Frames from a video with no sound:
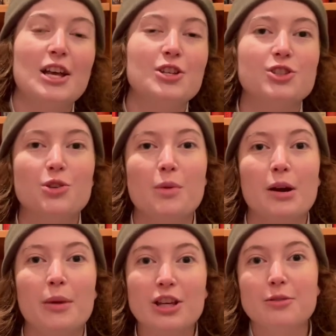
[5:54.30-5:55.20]
to where
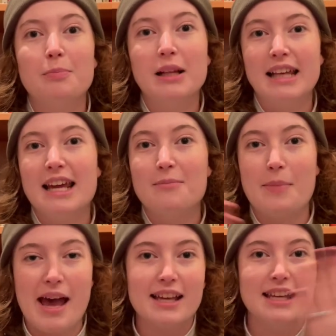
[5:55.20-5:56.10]
we could play it
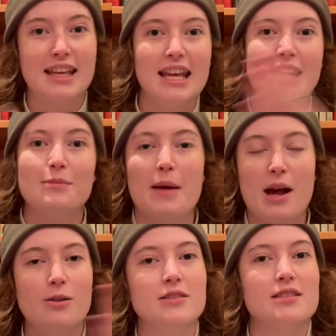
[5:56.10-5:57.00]
back in
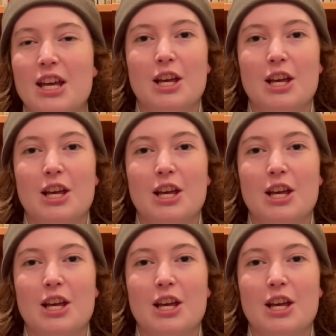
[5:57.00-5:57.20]
bounds.